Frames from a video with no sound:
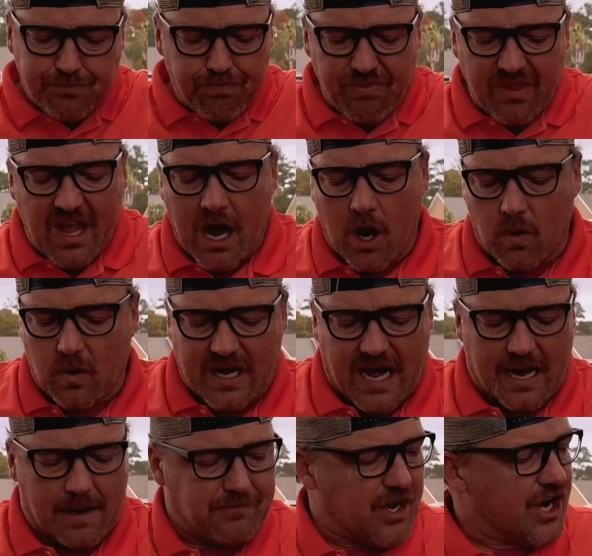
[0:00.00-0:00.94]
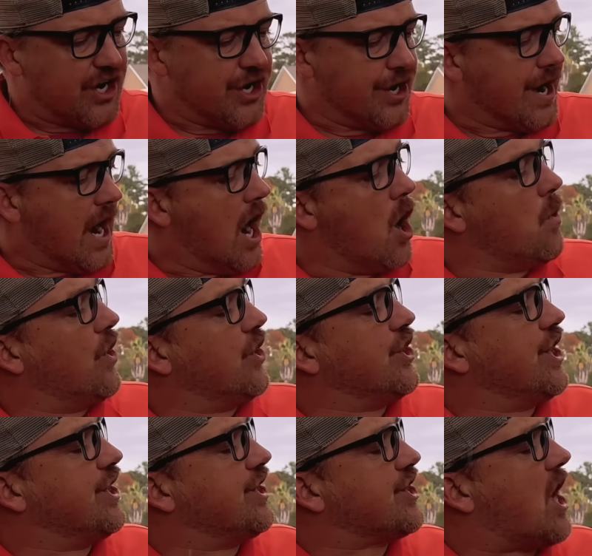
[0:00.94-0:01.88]
Oh, I'm done here. I don't want
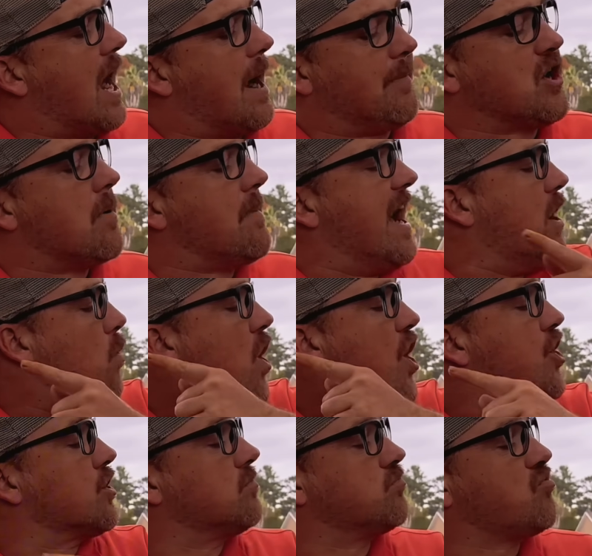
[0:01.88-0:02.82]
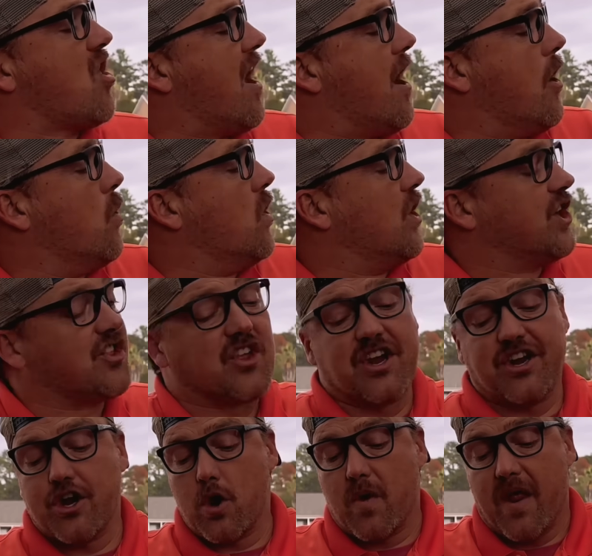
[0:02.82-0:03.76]
nothing to talk. I'm going to go back to work. I don't want anything
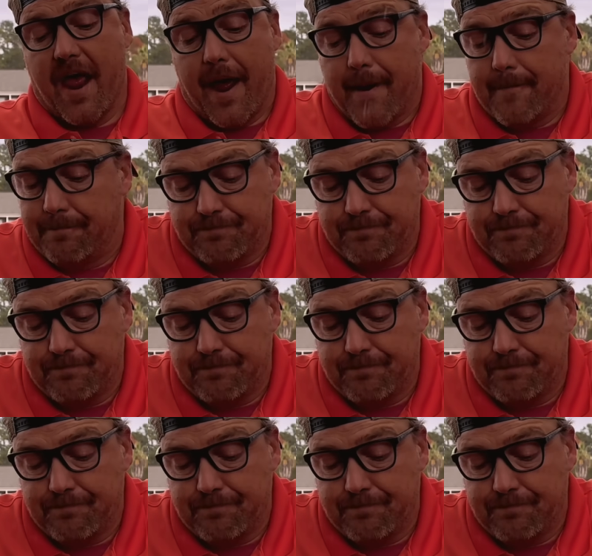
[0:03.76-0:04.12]
to do with that.